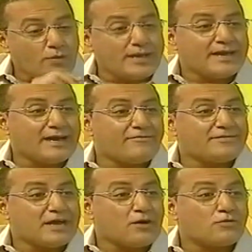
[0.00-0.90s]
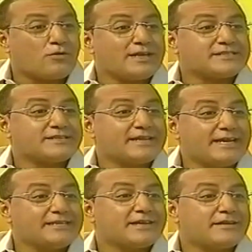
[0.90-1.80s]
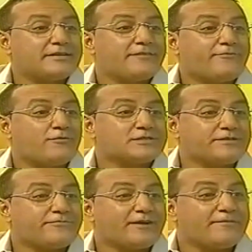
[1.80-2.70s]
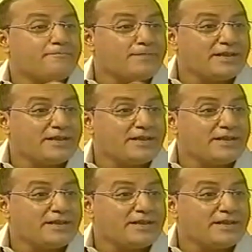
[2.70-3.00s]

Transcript: We have now collected 845.